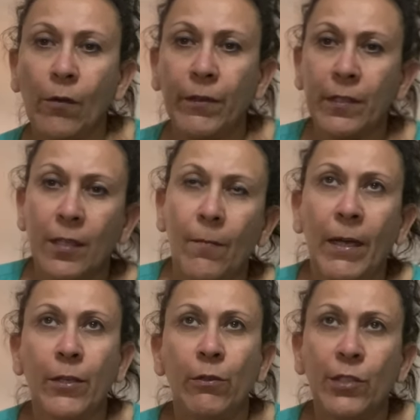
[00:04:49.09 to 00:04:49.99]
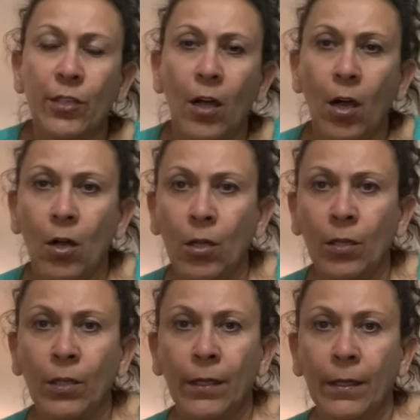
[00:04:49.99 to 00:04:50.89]
If you saw my Houston haul,
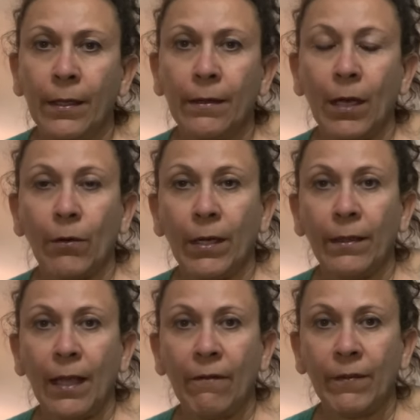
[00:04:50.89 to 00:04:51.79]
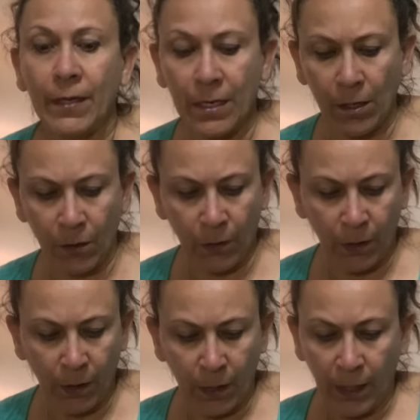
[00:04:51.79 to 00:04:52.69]
they were in that video,
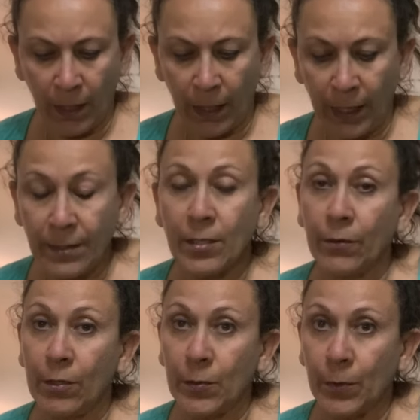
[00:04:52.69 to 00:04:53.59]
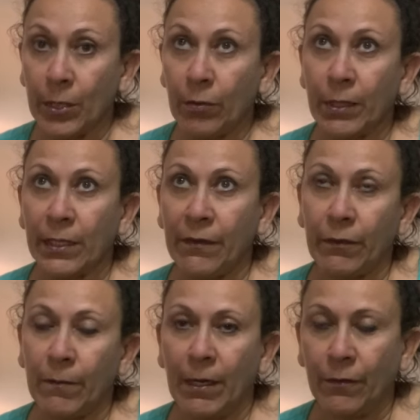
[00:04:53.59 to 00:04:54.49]
and I sold those pretty quickly for
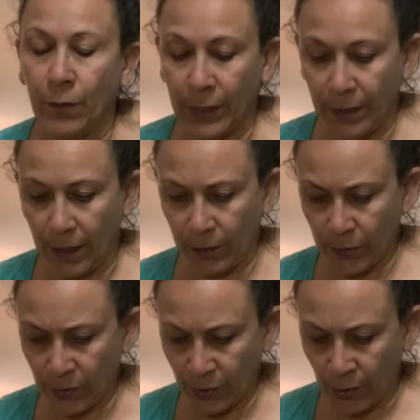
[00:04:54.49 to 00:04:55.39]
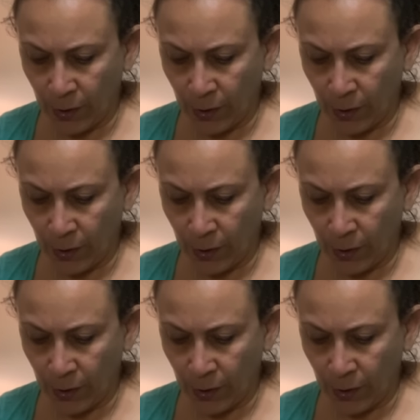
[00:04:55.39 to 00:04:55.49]
about $40.